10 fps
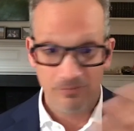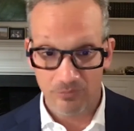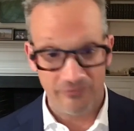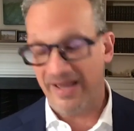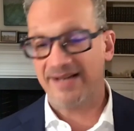
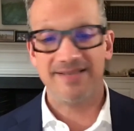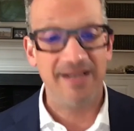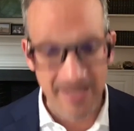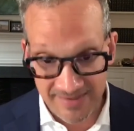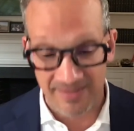
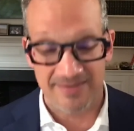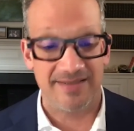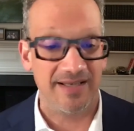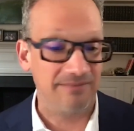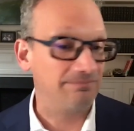Vaccine
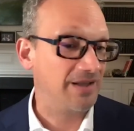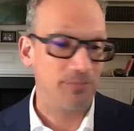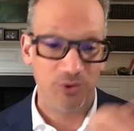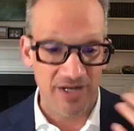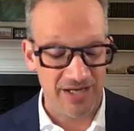hesitancy,
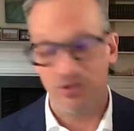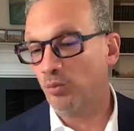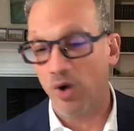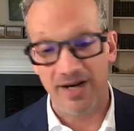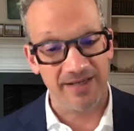people not
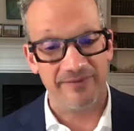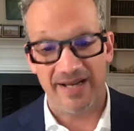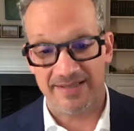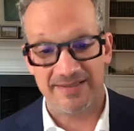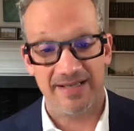wanting
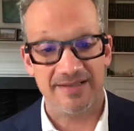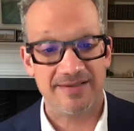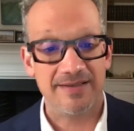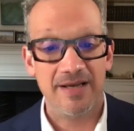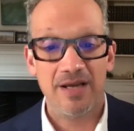
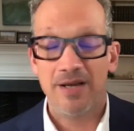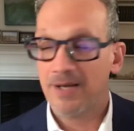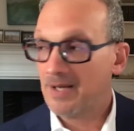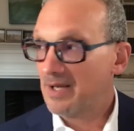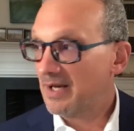vaccines,
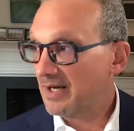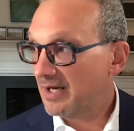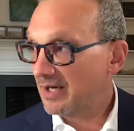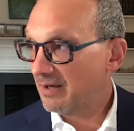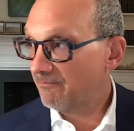
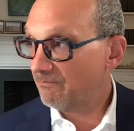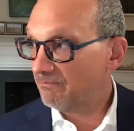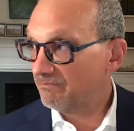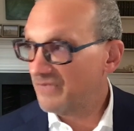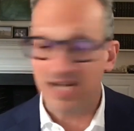
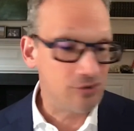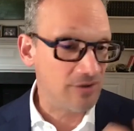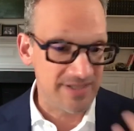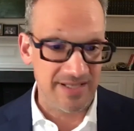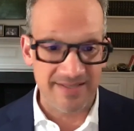not
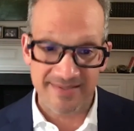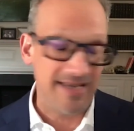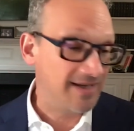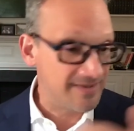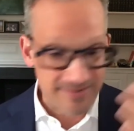trusting,
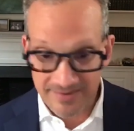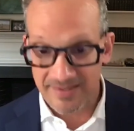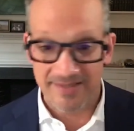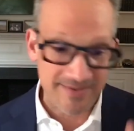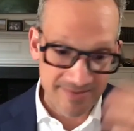saying
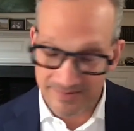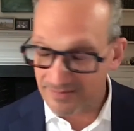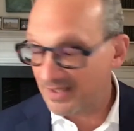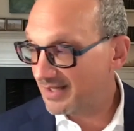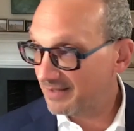
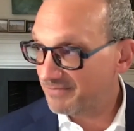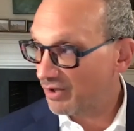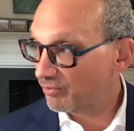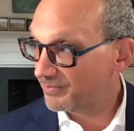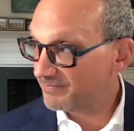it's
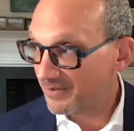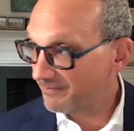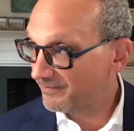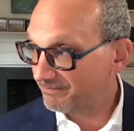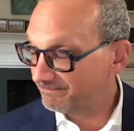
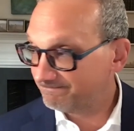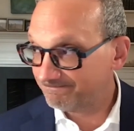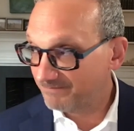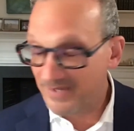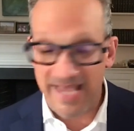
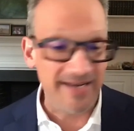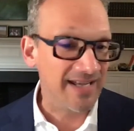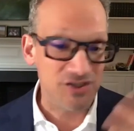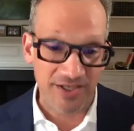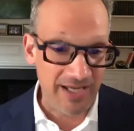
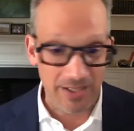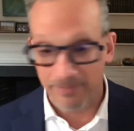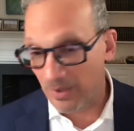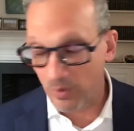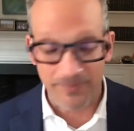getting educated
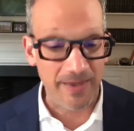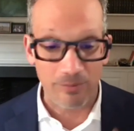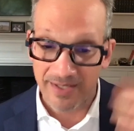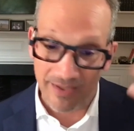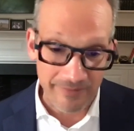by what they
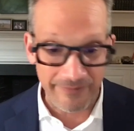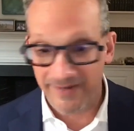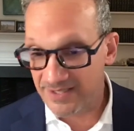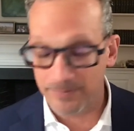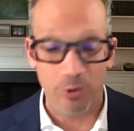read on
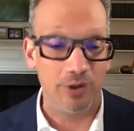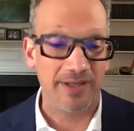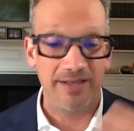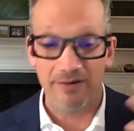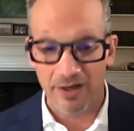
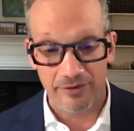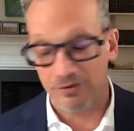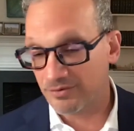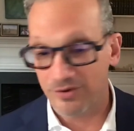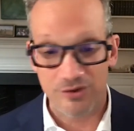Facebook and
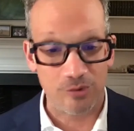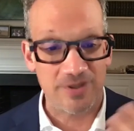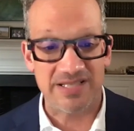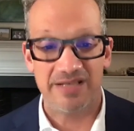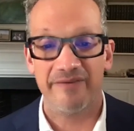other
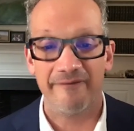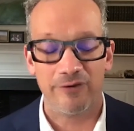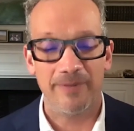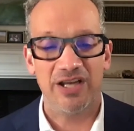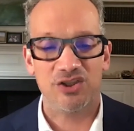sources of
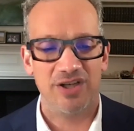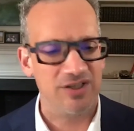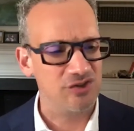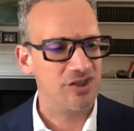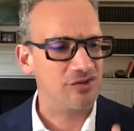information,
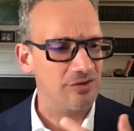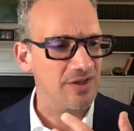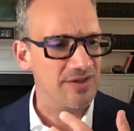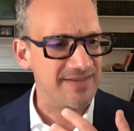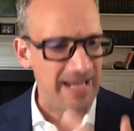and just
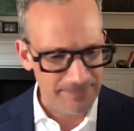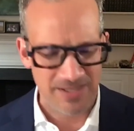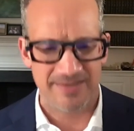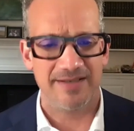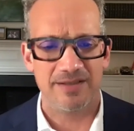
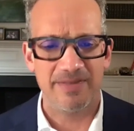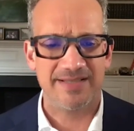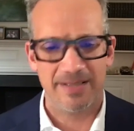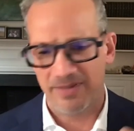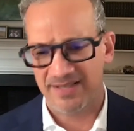skepticism.
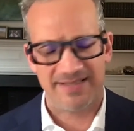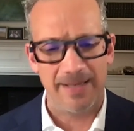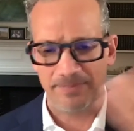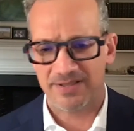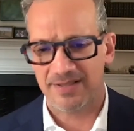And some of the
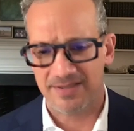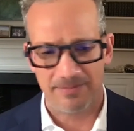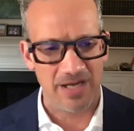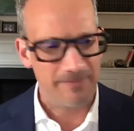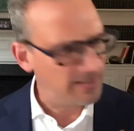
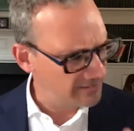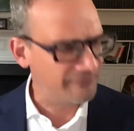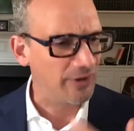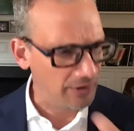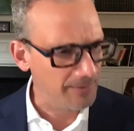skepticism coming is
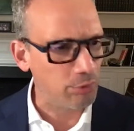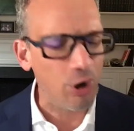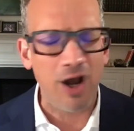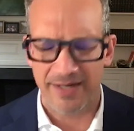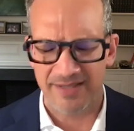fairly
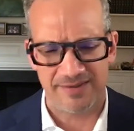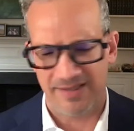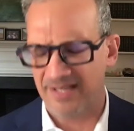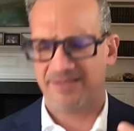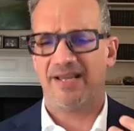broad. It
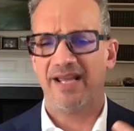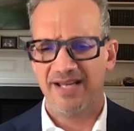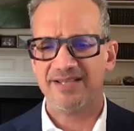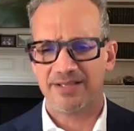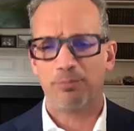
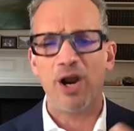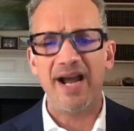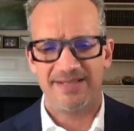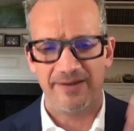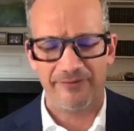is
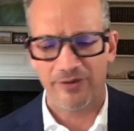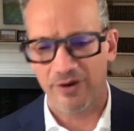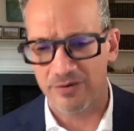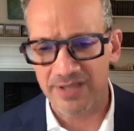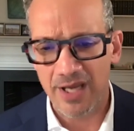surprising for
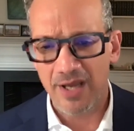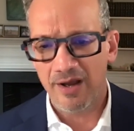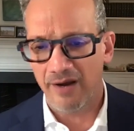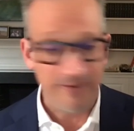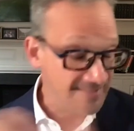those
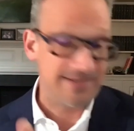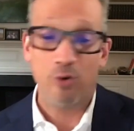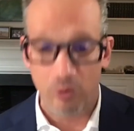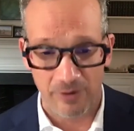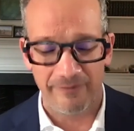of us
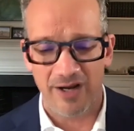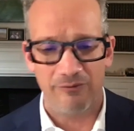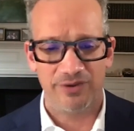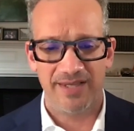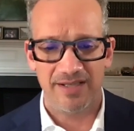who are
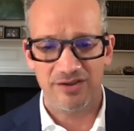involved with the